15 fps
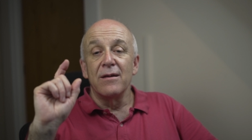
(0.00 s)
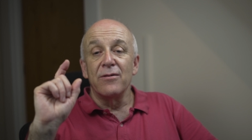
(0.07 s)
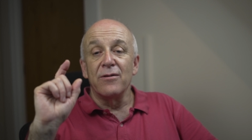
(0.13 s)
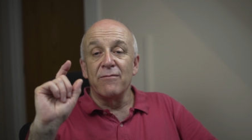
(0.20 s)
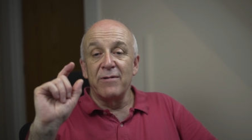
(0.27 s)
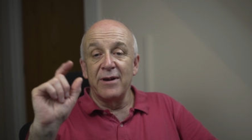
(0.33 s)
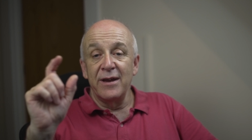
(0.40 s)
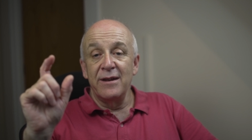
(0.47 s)

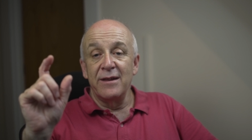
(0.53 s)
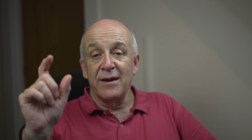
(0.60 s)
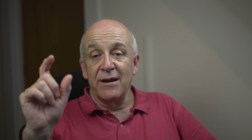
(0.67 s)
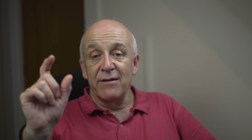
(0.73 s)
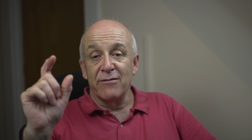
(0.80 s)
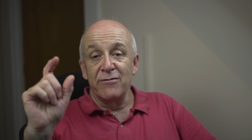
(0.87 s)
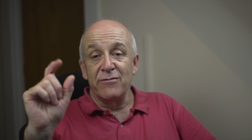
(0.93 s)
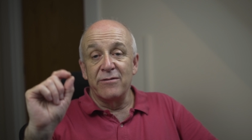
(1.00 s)
The
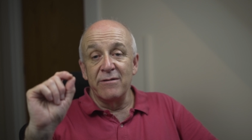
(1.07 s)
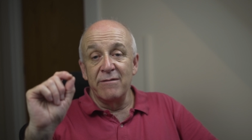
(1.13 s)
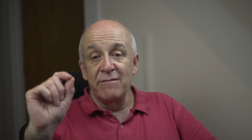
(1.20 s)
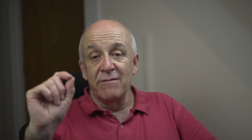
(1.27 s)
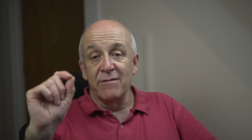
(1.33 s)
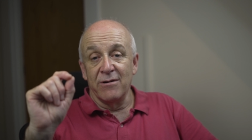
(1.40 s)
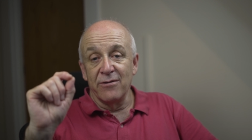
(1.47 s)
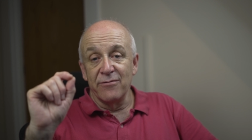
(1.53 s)
radiator, do
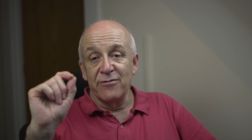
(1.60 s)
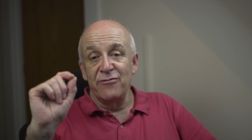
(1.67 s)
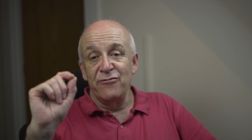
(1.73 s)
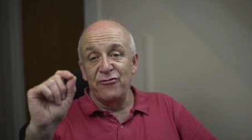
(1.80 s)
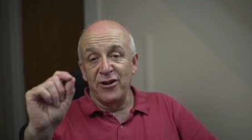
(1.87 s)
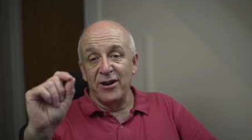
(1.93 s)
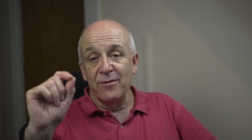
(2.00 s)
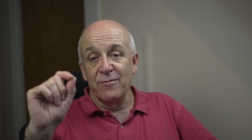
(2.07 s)
not
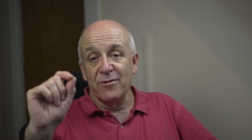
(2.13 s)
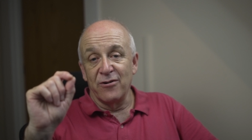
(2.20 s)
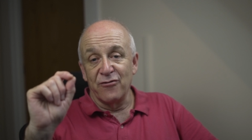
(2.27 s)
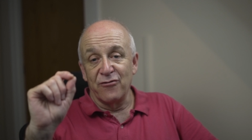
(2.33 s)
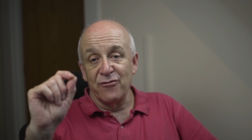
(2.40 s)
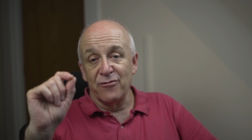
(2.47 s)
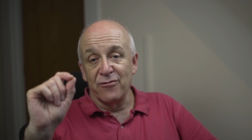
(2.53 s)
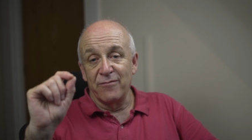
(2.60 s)
jet
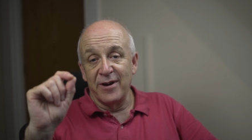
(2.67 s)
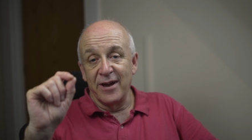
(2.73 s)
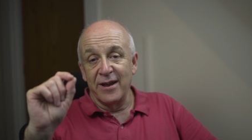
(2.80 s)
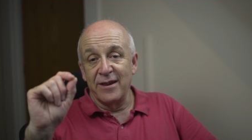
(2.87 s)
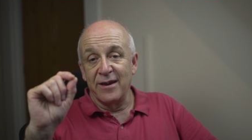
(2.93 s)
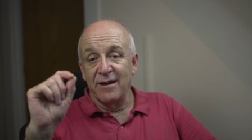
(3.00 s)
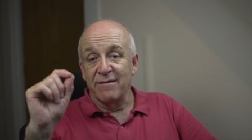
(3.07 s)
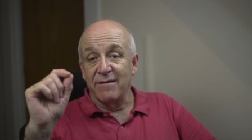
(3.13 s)
wash your
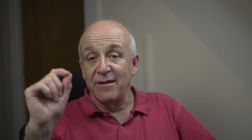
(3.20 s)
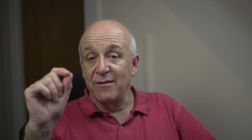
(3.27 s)
radiator.